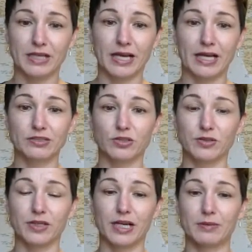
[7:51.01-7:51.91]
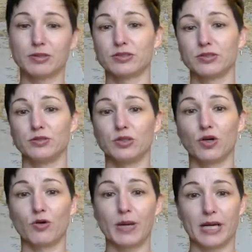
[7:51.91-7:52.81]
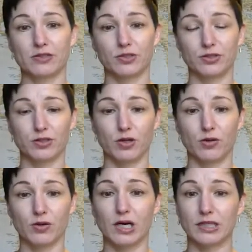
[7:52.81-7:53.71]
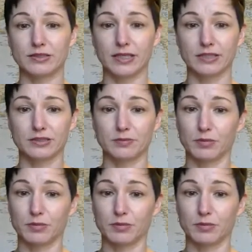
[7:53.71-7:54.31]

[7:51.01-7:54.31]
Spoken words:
and so you're able to go back to your own context,